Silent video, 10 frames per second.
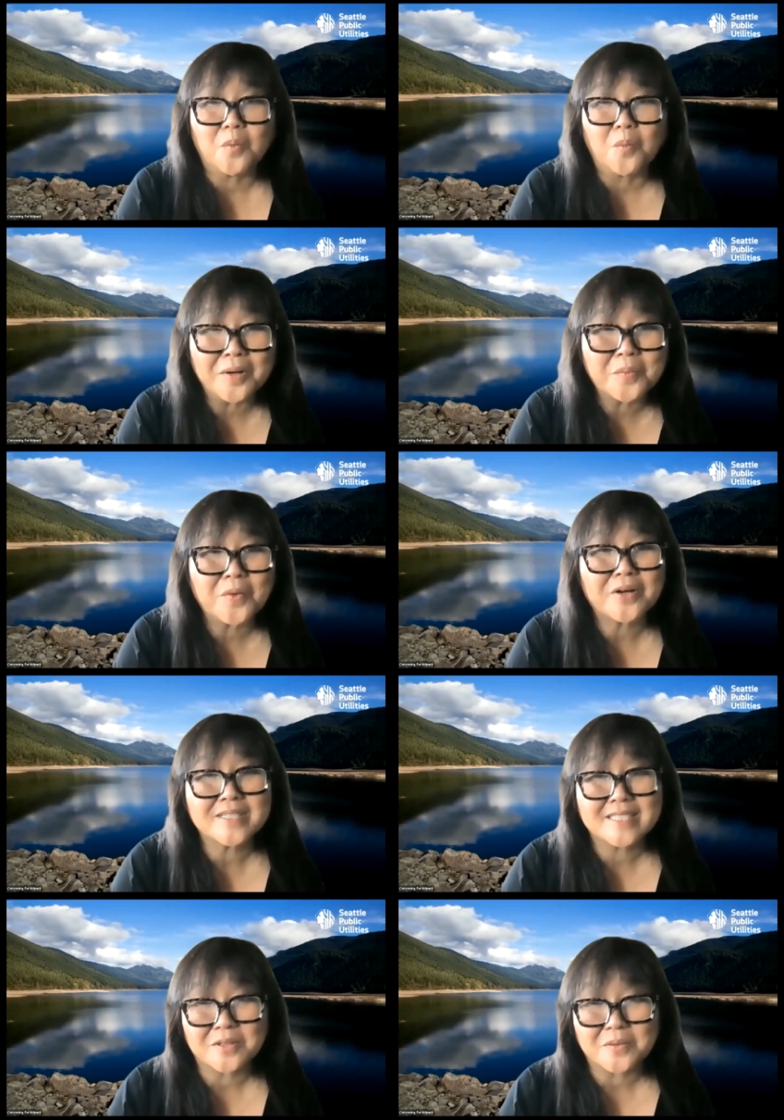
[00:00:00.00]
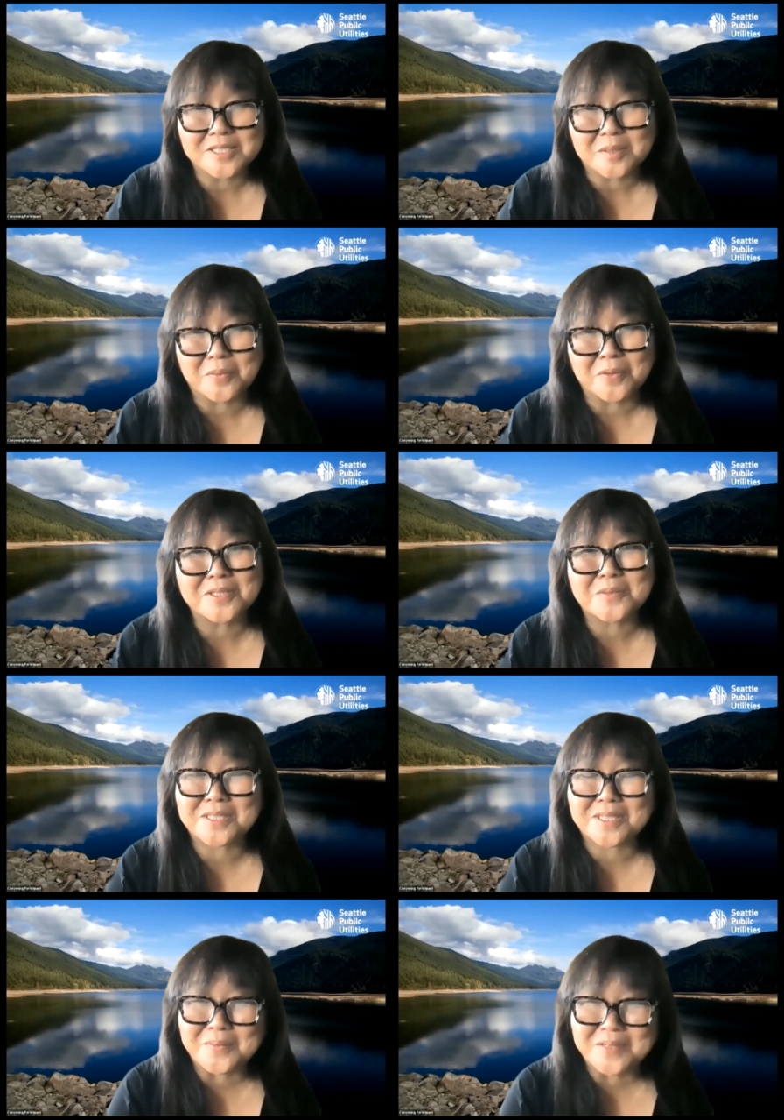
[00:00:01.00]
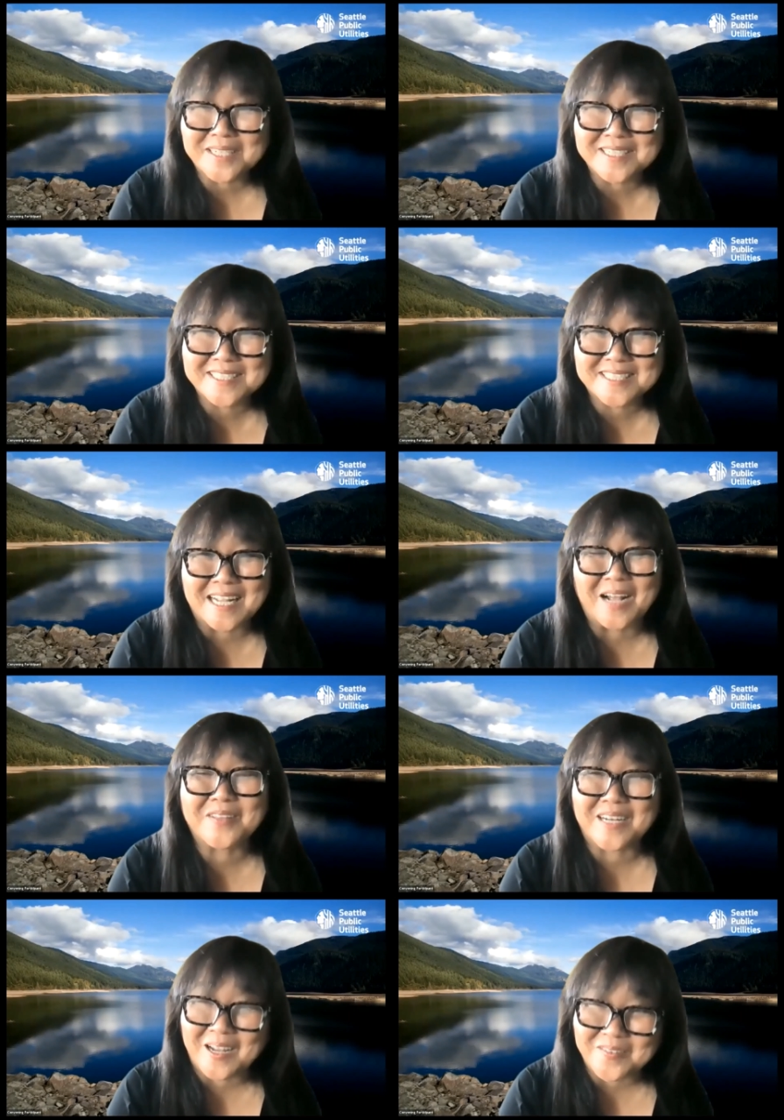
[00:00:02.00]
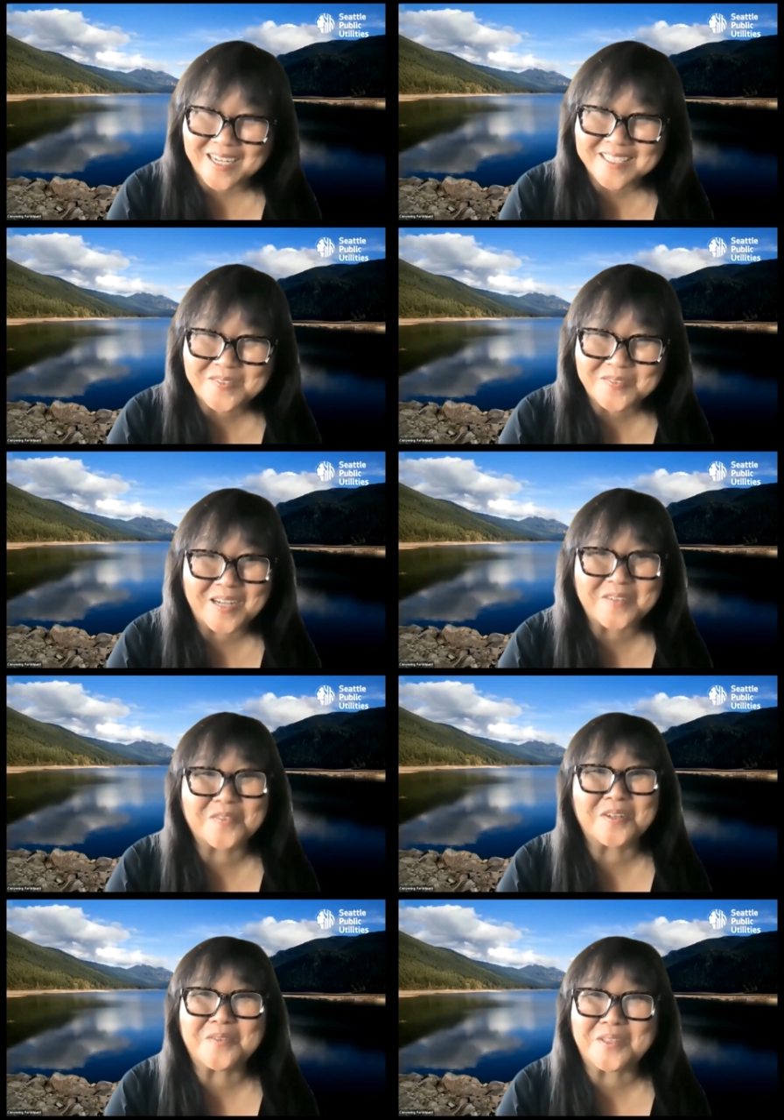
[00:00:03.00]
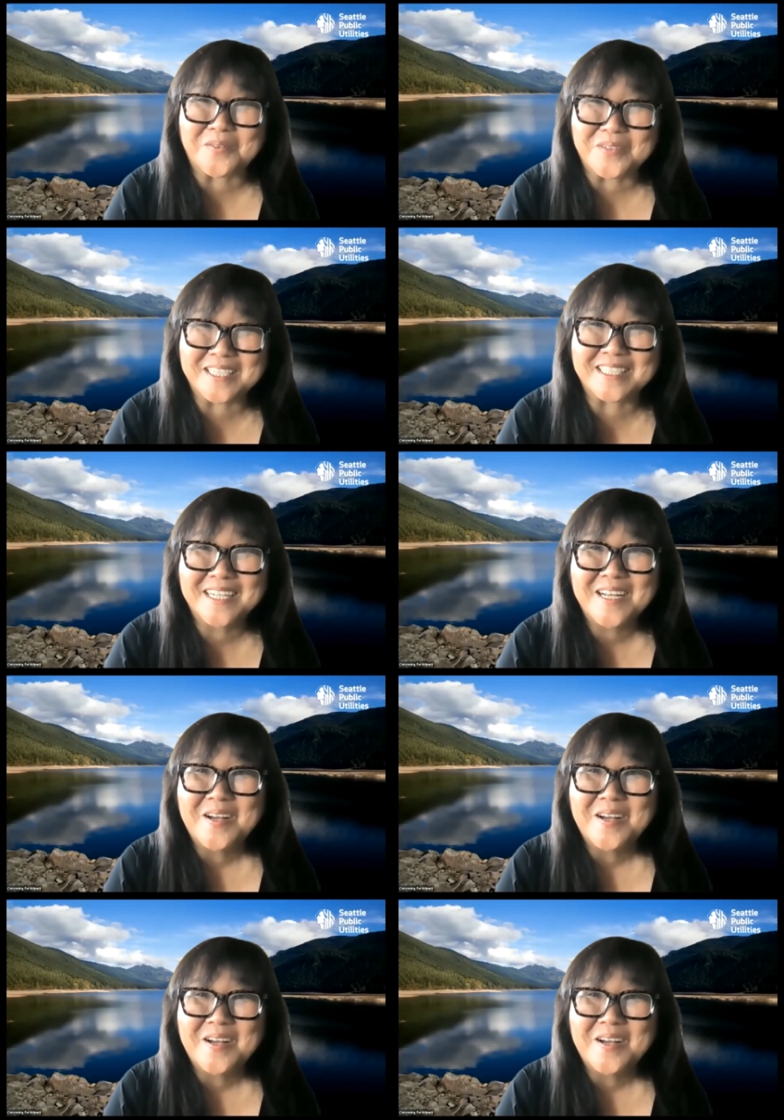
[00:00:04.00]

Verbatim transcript: one water and zero waste approaches, which I realize now that I have not defined for you, but that we can